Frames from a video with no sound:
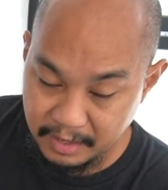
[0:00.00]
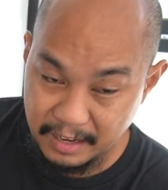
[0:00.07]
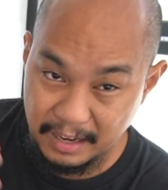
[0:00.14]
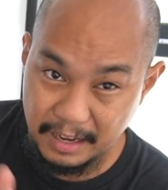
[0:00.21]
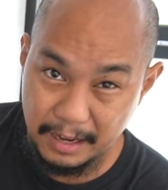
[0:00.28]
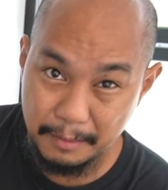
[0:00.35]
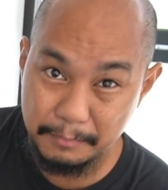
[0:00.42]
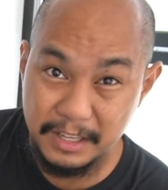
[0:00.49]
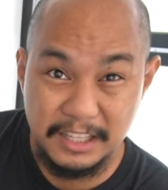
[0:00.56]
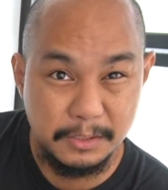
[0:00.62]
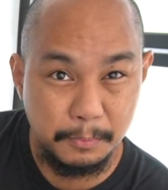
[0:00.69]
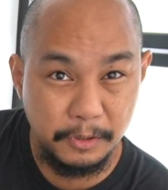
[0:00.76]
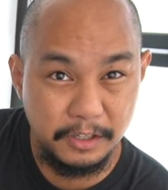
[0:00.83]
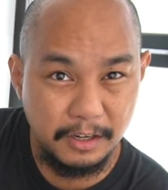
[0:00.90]

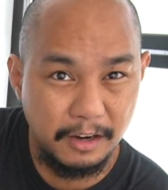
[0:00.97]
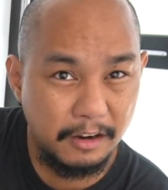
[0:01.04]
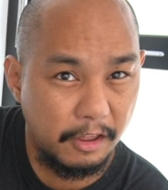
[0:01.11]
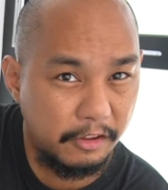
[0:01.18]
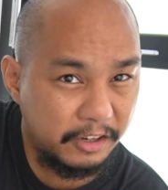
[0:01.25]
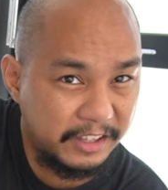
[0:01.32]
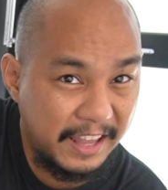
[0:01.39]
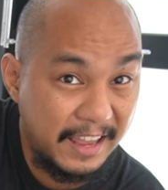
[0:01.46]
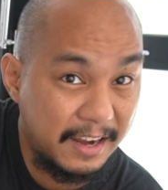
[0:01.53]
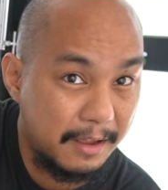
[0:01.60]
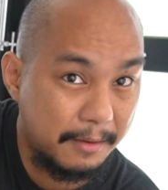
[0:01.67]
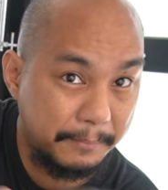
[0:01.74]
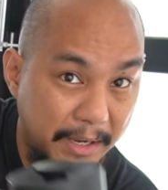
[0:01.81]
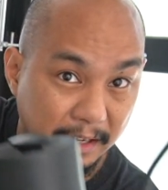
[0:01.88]
Let's put another 10
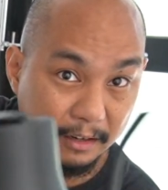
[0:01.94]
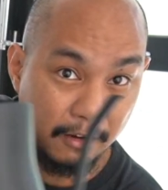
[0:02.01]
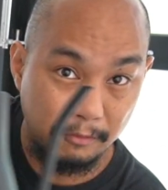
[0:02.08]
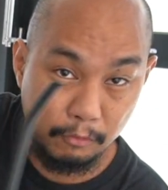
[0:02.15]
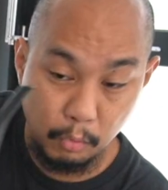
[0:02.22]
ml of